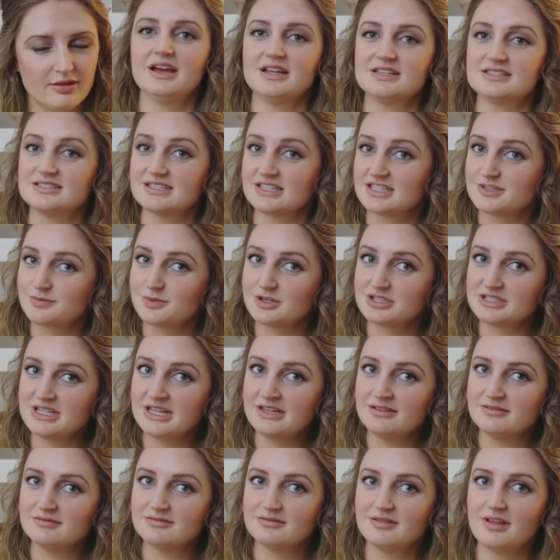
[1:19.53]
At 6%,
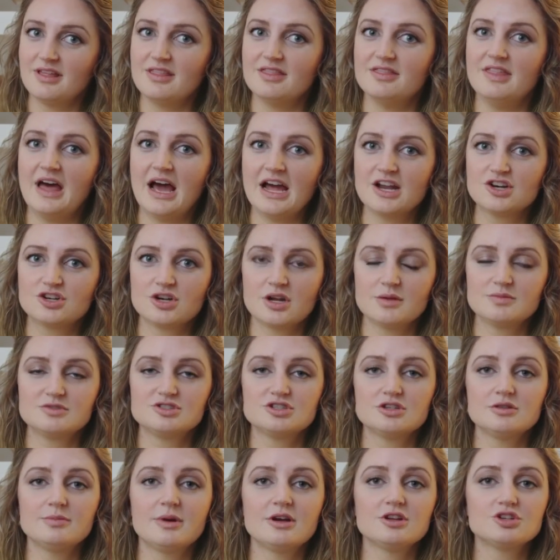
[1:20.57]
that drops
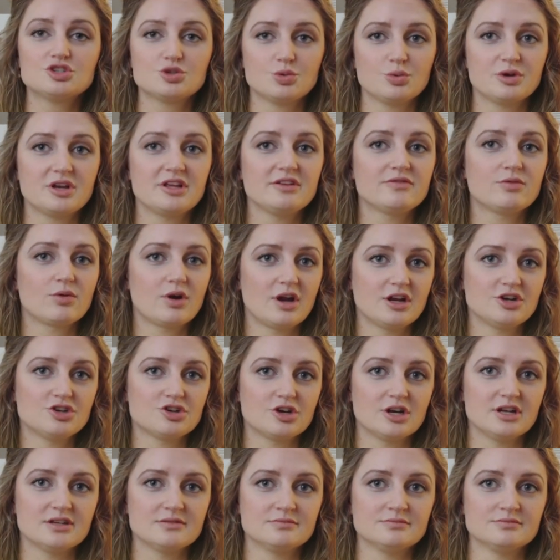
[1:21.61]
to about
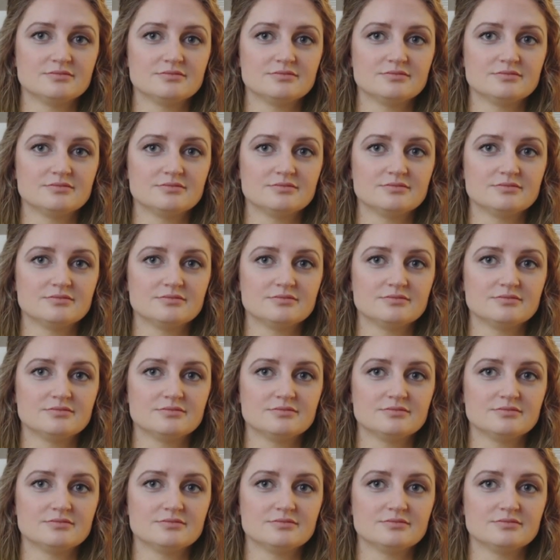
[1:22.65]
$2,400.